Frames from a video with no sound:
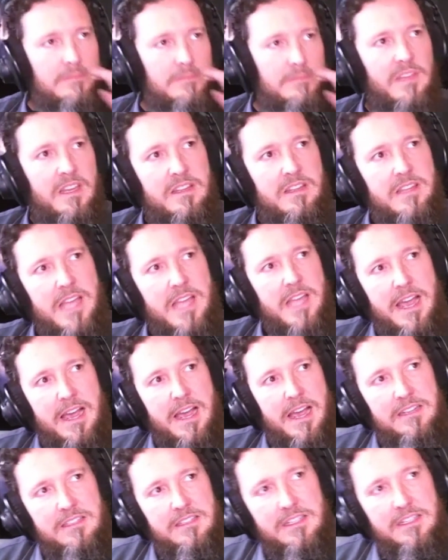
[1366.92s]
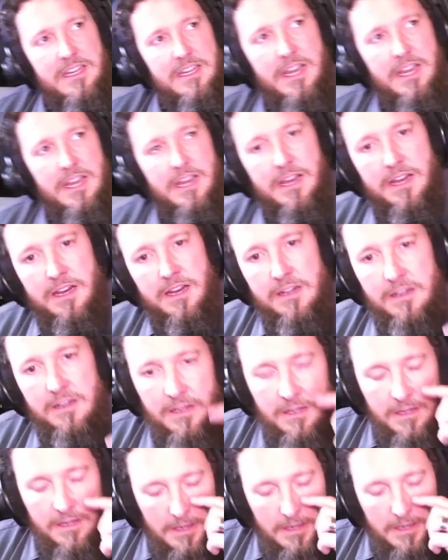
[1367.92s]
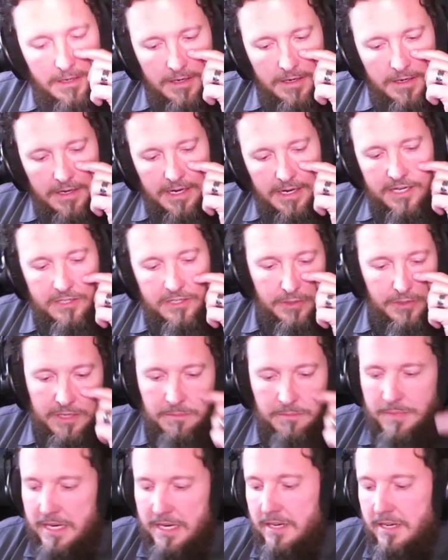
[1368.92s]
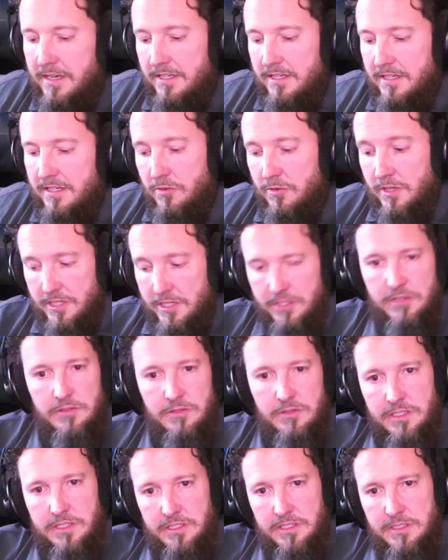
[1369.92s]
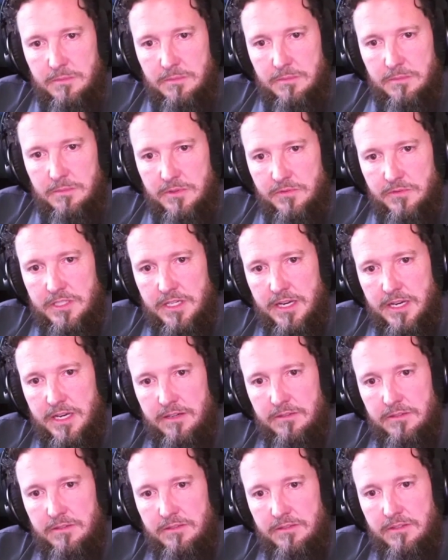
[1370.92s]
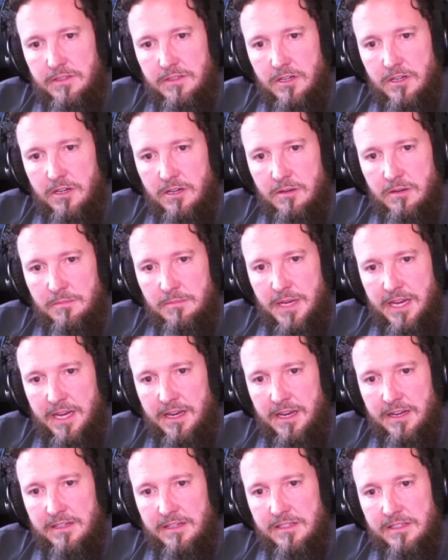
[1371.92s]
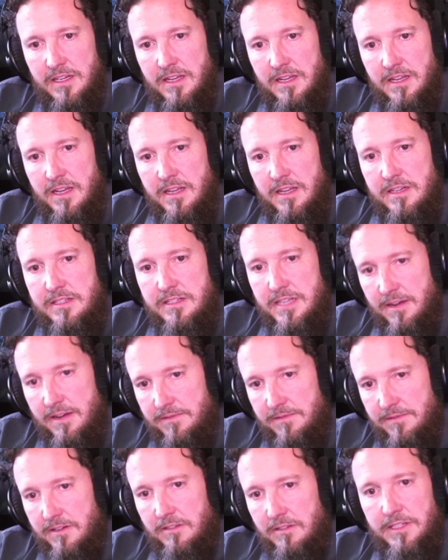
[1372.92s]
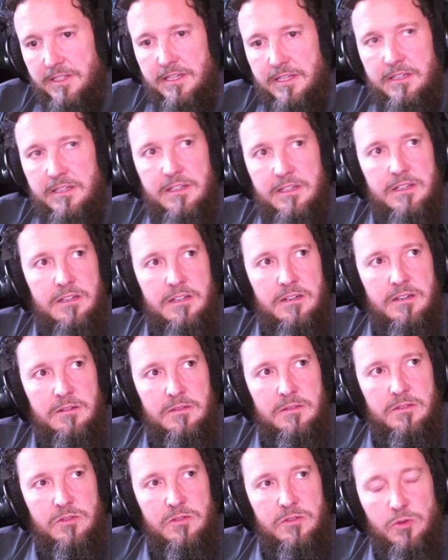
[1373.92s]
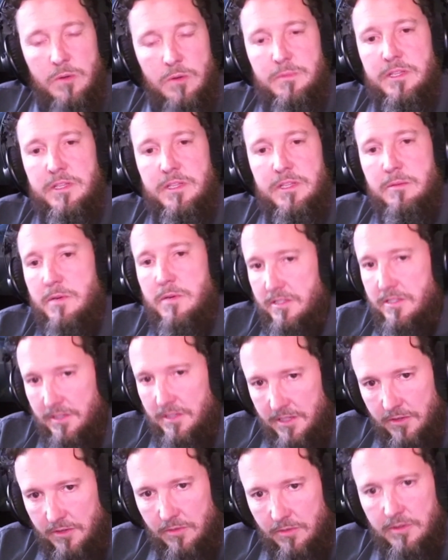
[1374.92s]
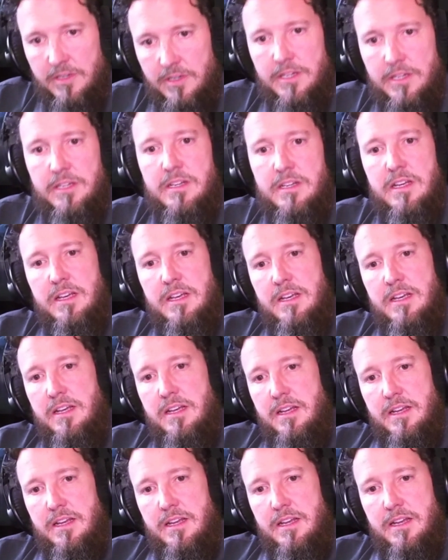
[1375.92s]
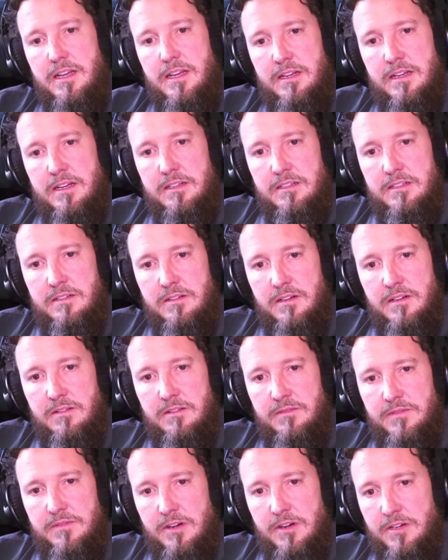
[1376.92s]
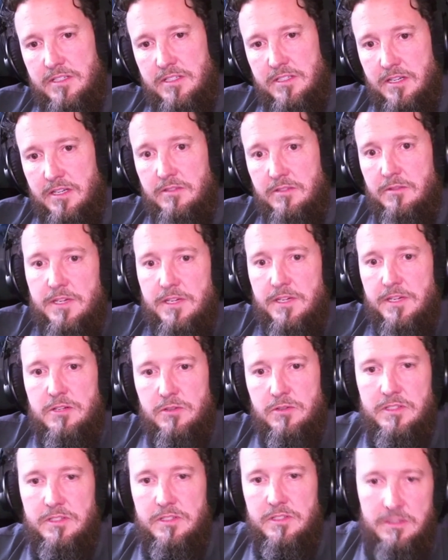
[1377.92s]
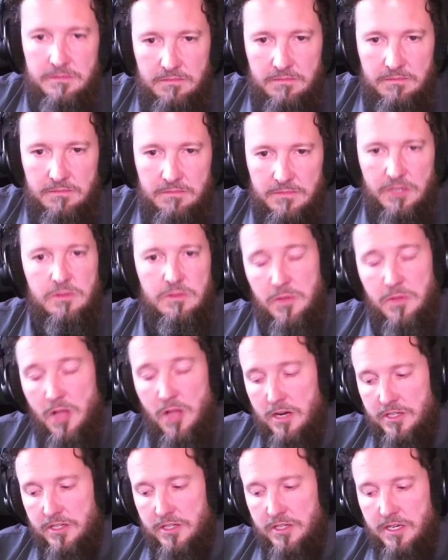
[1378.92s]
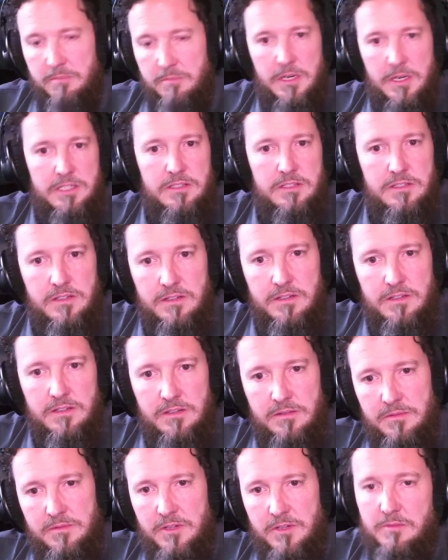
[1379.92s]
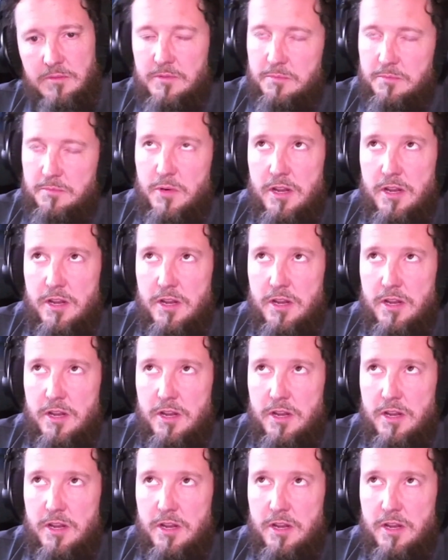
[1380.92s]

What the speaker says: that can actually compete against traditional systems for scale, and definitely trump them on security and various other features that blockchain makes it's pretty